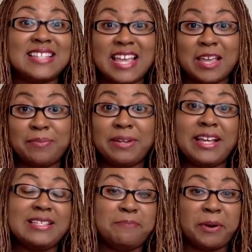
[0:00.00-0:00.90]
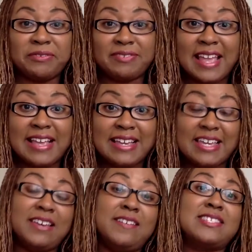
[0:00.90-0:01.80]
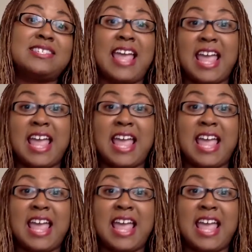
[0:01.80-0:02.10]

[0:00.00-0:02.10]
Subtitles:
taking place, birthday gifts,